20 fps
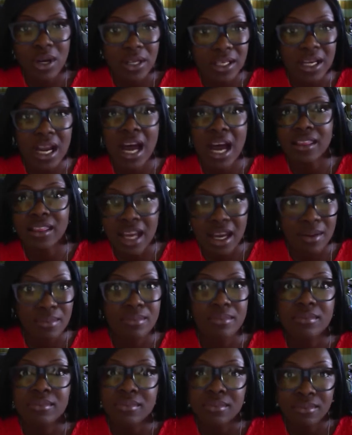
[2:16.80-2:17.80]
got
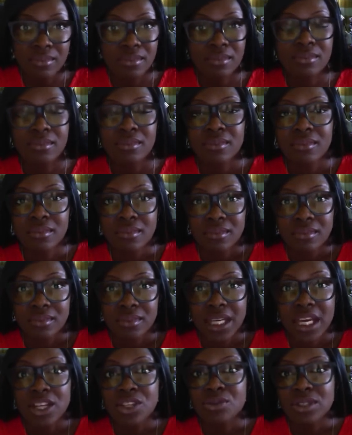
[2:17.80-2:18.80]
them
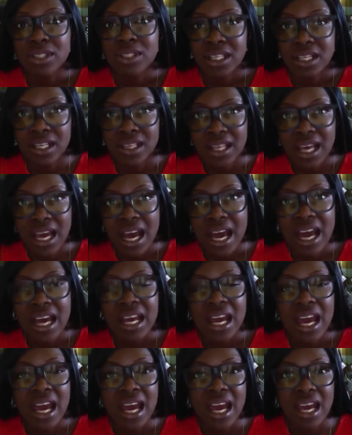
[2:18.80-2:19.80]
interested in that,
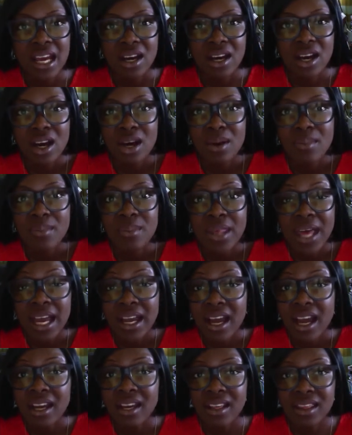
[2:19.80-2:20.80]
and that
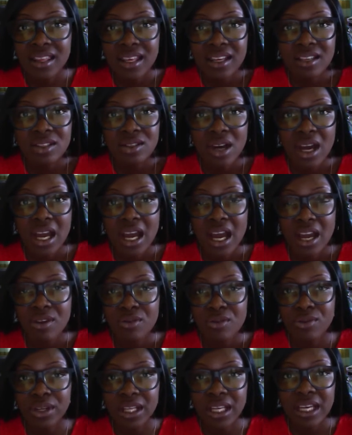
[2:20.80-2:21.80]
kind of thing. So I
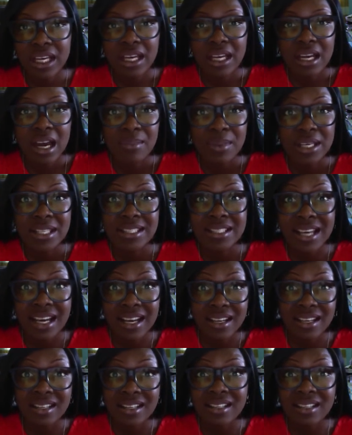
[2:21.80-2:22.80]
really am
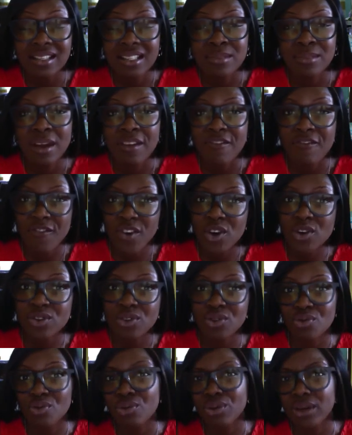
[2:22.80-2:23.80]
excited. This is my
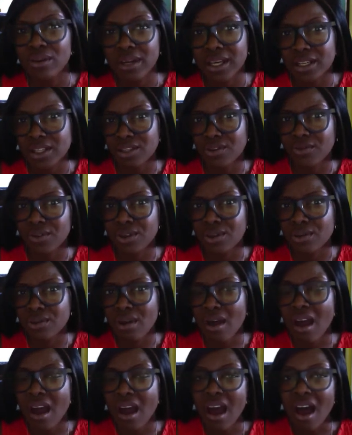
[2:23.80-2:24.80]
first real interview,
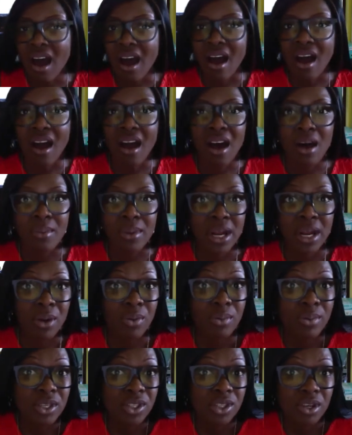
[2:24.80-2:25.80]
and I
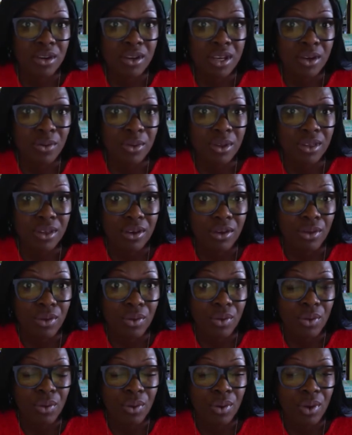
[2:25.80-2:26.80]
will be sharing it with
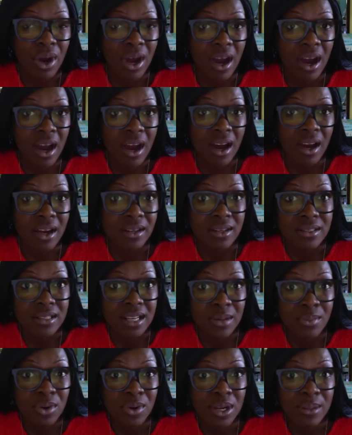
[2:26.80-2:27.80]
you on
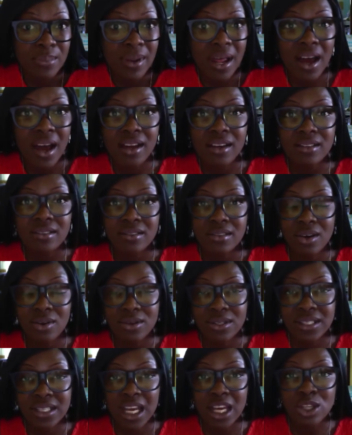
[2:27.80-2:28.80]
Design Pretty Blogs. So
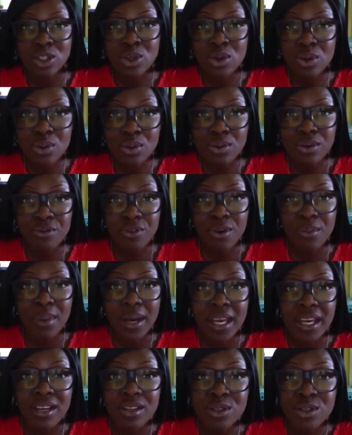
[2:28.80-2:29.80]
stay tuned for
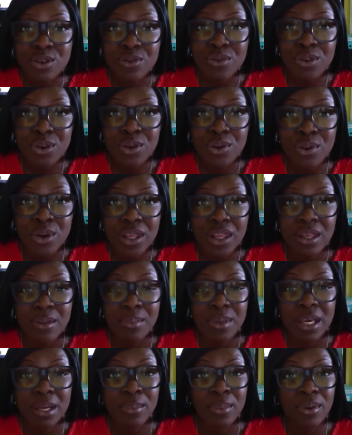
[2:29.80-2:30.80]
my interview with the
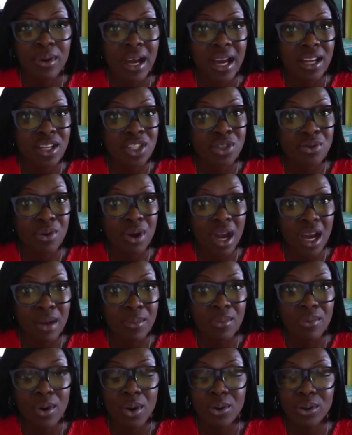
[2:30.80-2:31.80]
people at
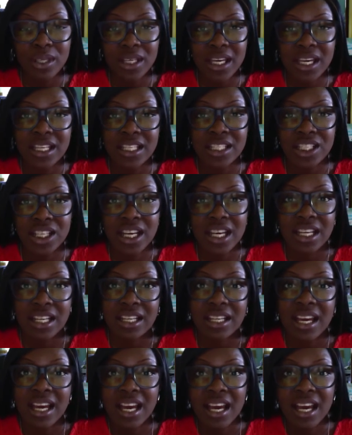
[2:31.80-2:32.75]
Tribe Road Kitchen.